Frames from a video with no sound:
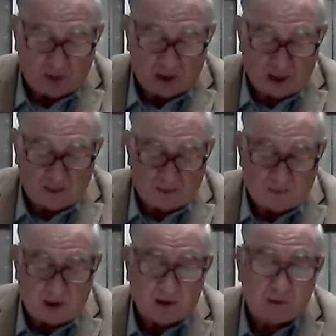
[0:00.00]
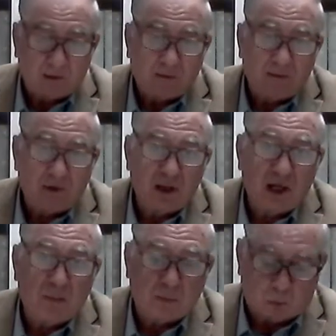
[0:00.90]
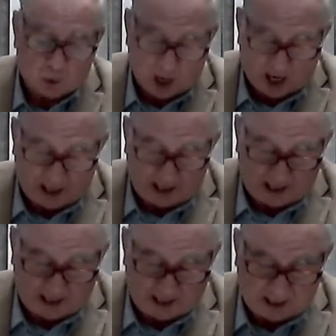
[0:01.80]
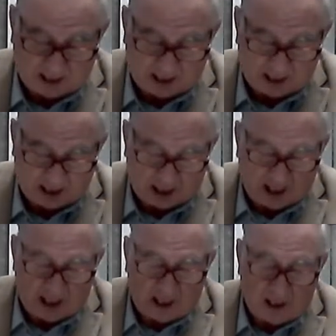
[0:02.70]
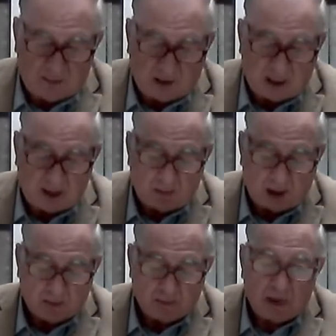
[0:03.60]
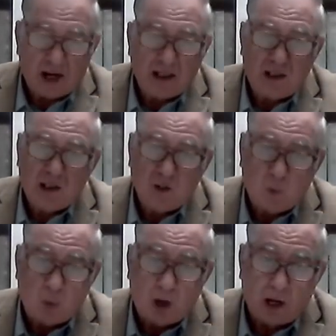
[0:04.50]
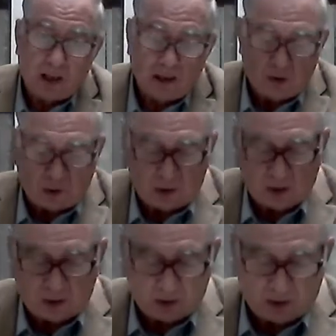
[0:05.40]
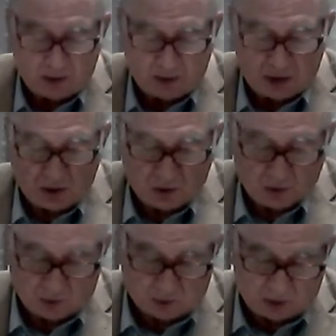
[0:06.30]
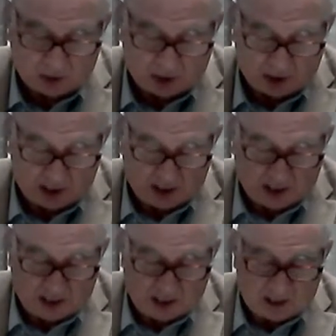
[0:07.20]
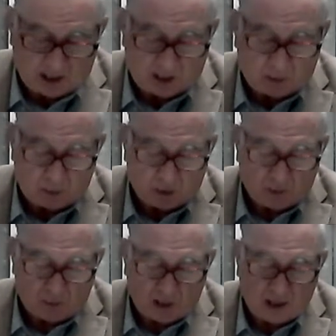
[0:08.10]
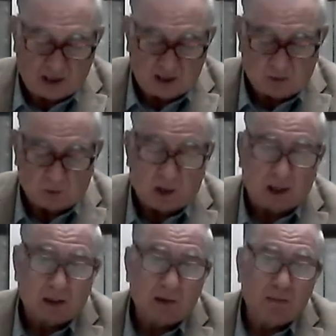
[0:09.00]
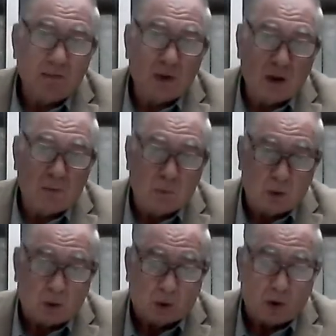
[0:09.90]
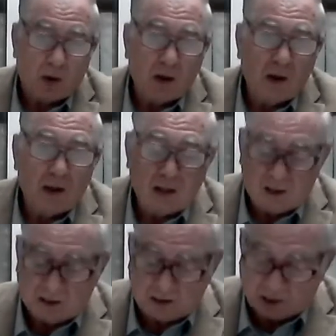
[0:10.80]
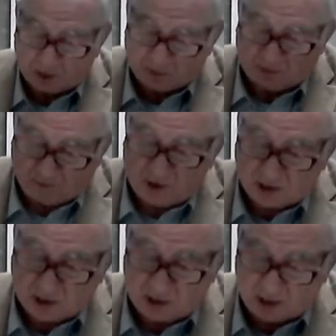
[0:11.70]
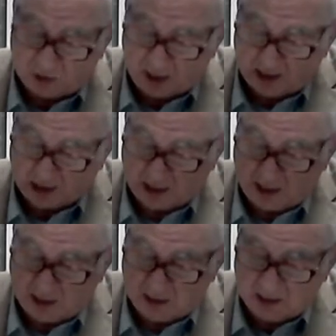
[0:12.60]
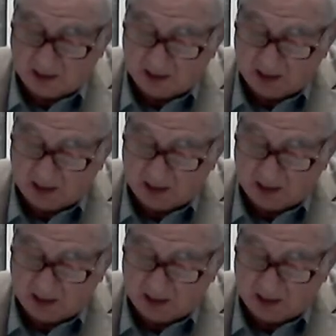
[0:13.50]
became the father of Nimrod. He became a mighty one on the earth." Now that word mighty one, Gibor, is thusly translated